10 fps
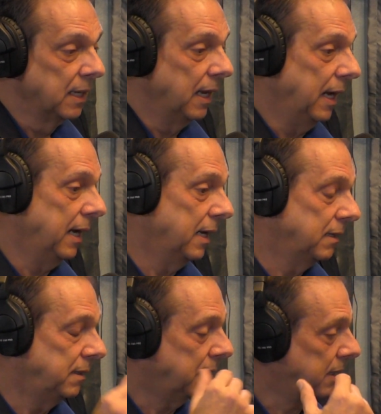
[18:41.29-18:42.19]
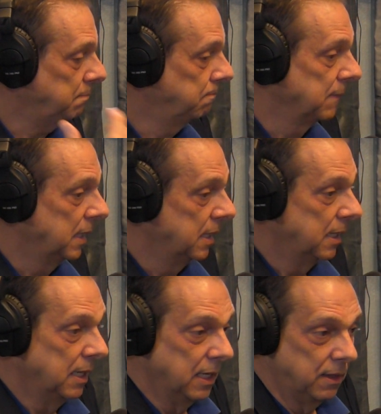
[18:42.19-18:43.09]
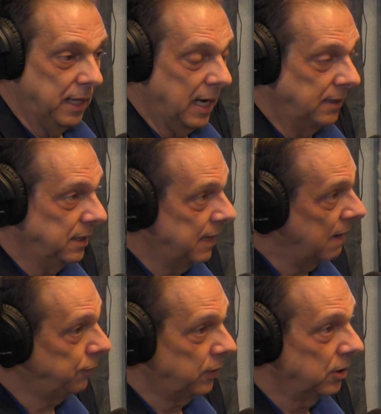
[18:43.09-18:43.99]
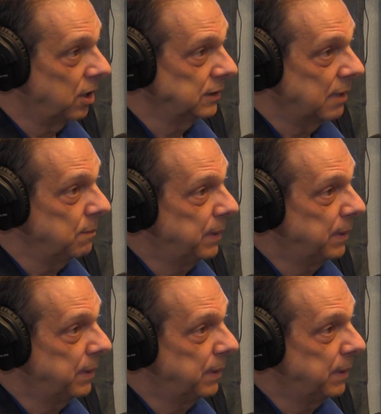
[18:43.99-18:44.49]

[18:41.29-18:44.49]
And then I did that for a long time.